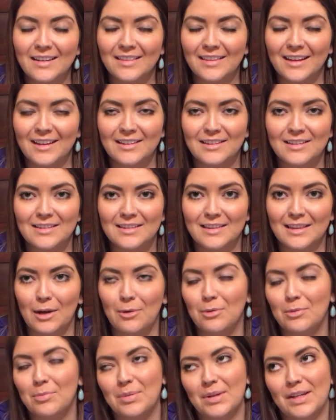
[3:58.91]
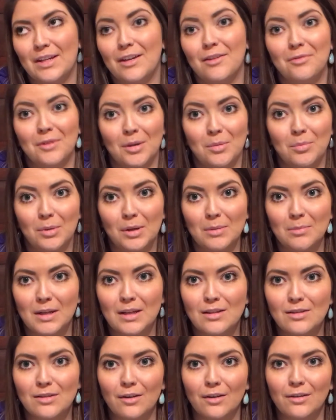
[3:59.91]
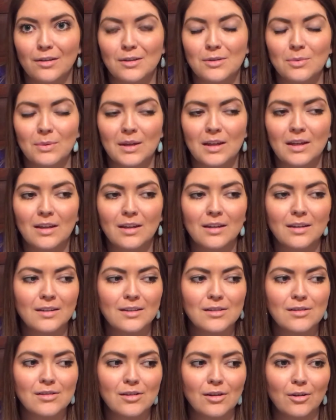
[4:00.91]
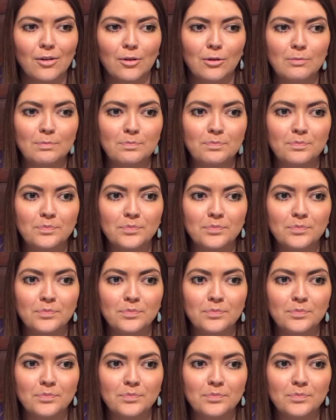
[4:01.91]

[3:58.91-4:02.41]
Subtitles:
and that would be if I break my stall this week. So